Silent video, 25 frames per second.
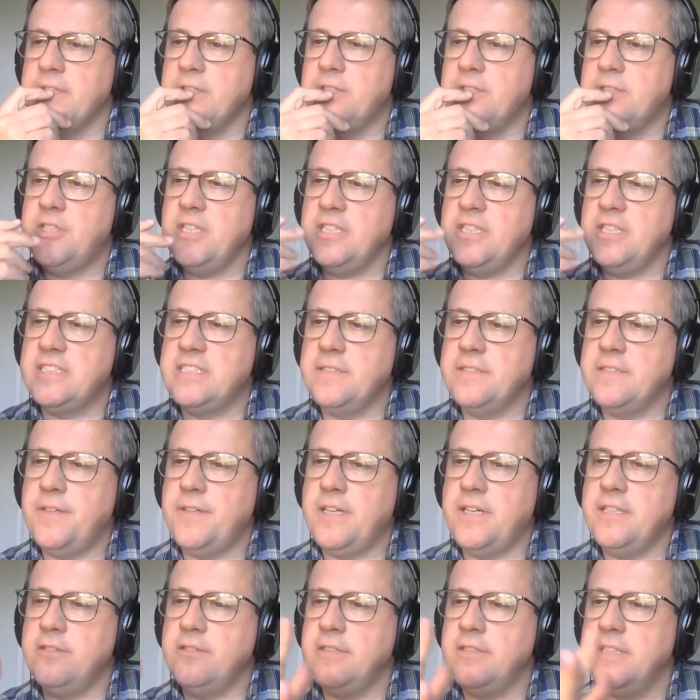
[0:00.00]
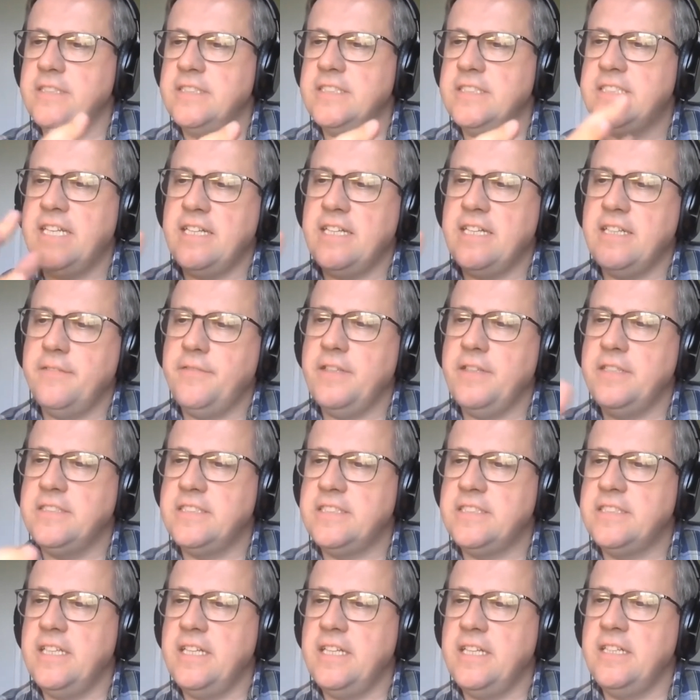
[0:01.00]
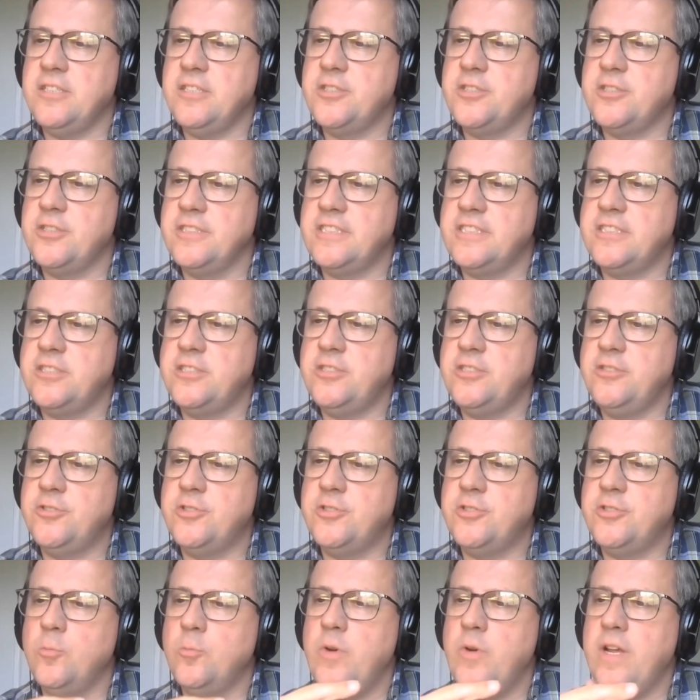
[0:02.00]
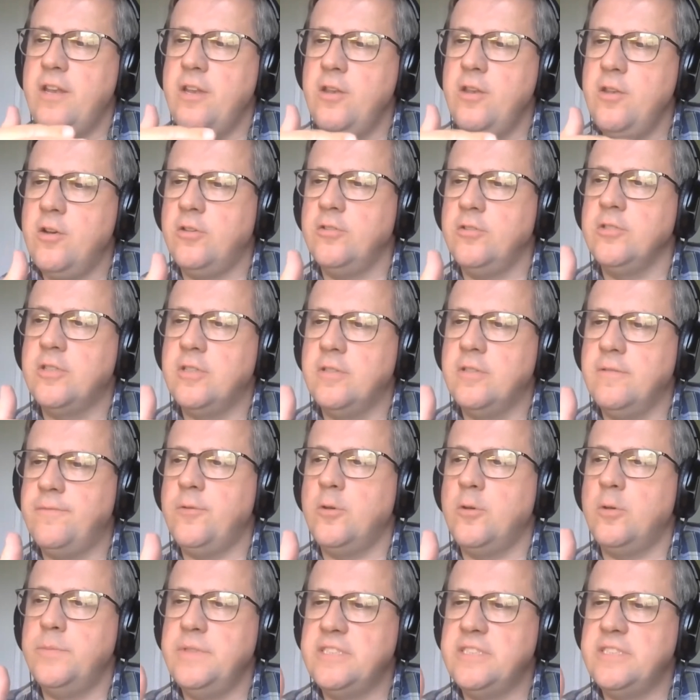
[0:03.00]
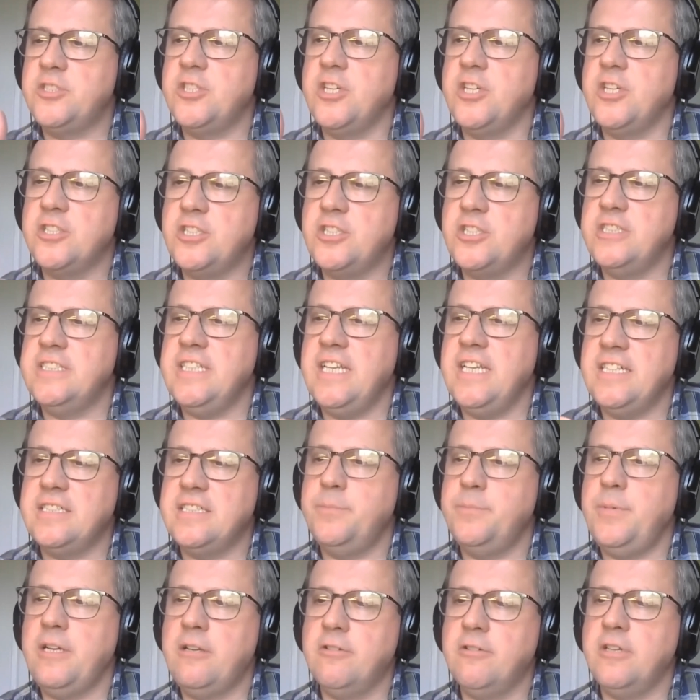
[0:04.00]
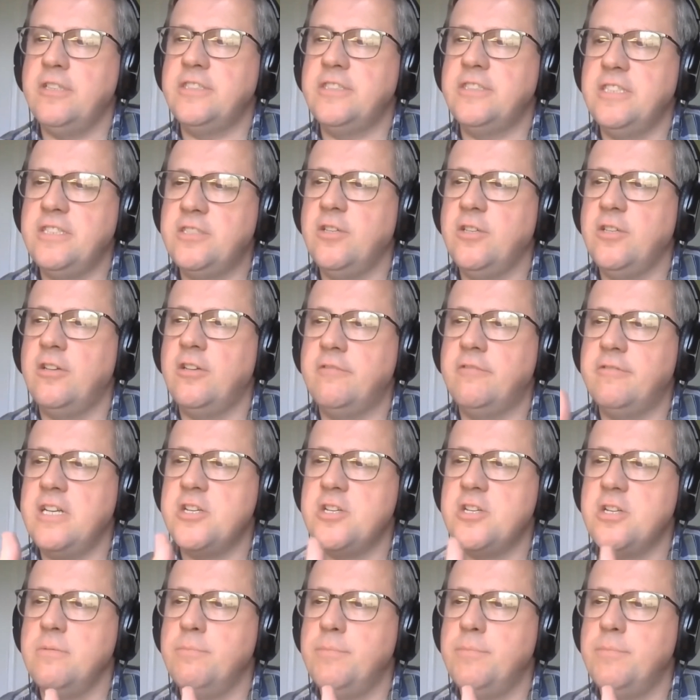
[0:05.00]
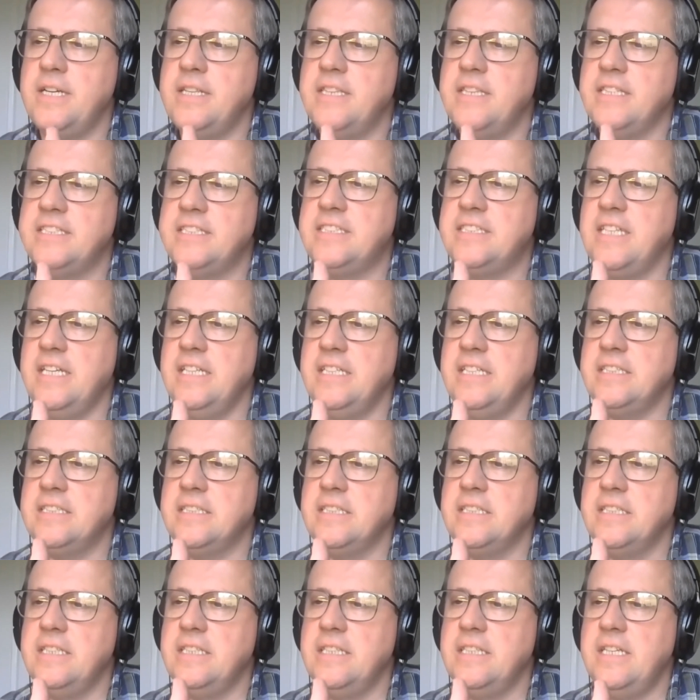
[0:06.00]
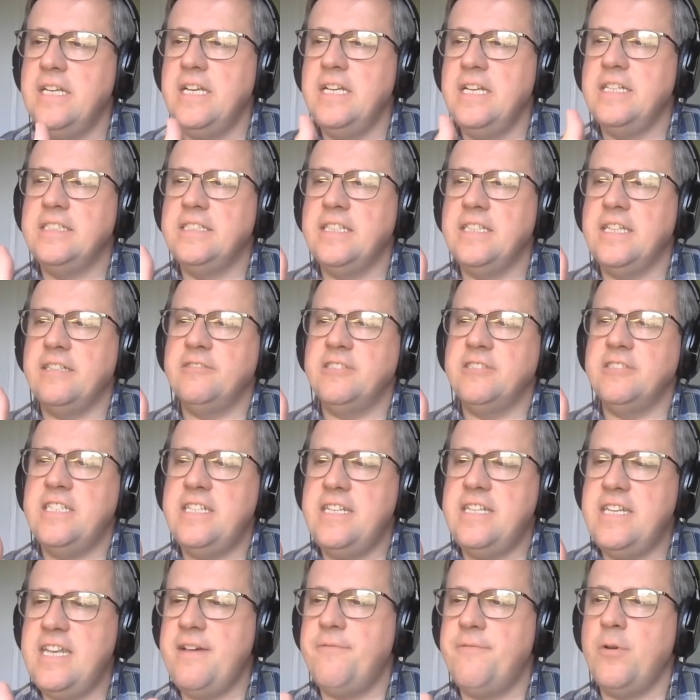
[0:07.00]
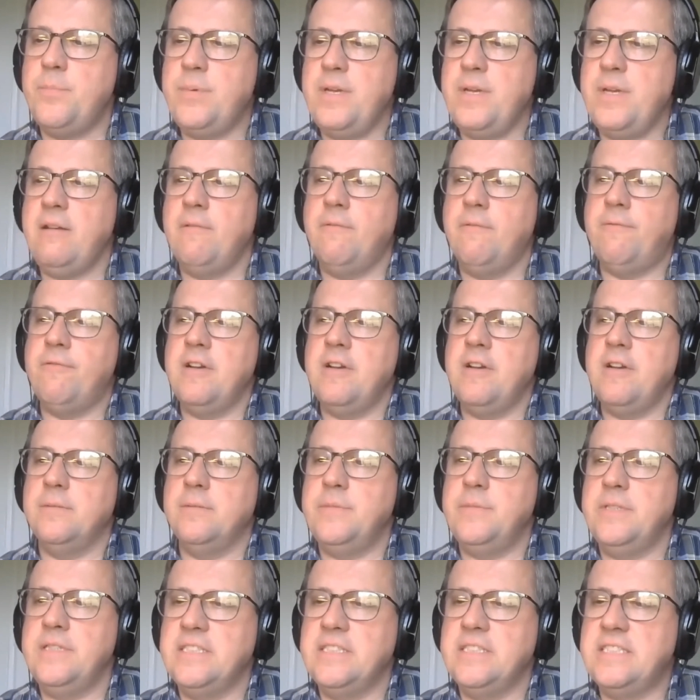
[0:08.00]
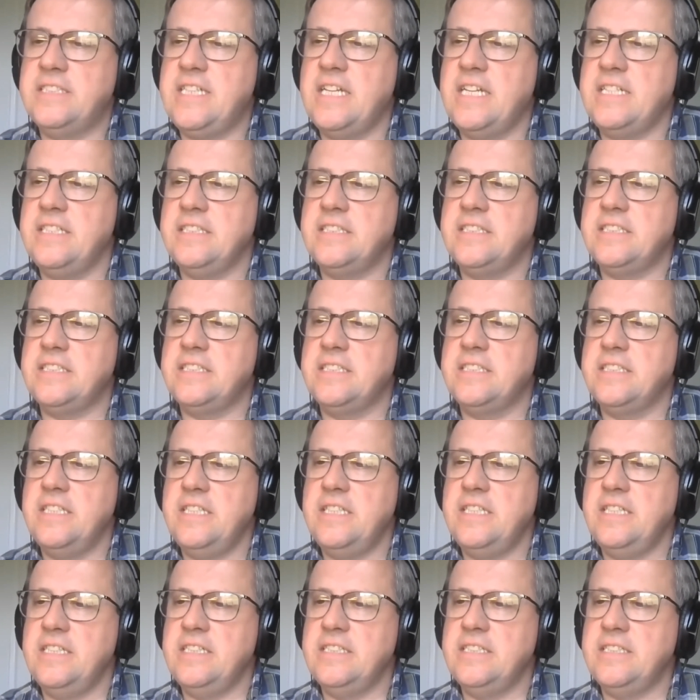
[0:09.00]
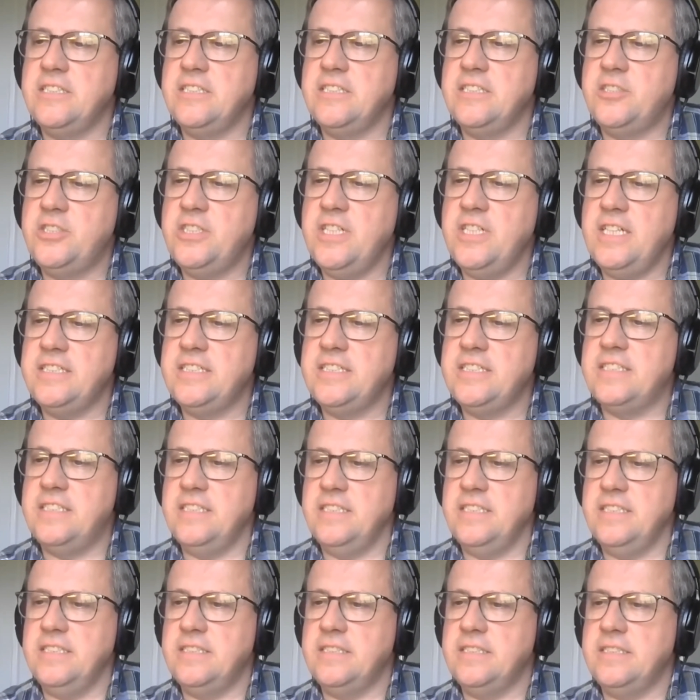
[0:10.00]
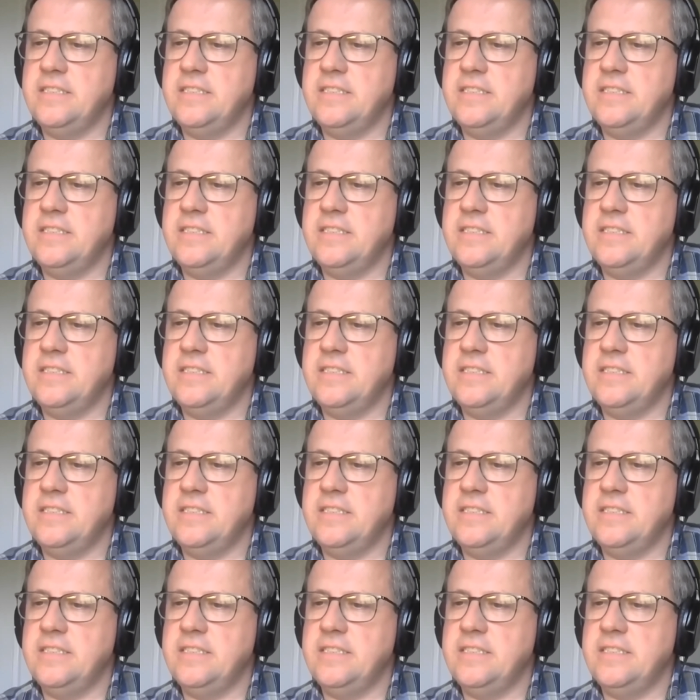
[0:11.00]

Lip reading: justify your understanding of the English constitution when non-conformist churches had to be granted toleration by the state? There has never been freedom in the sense suggested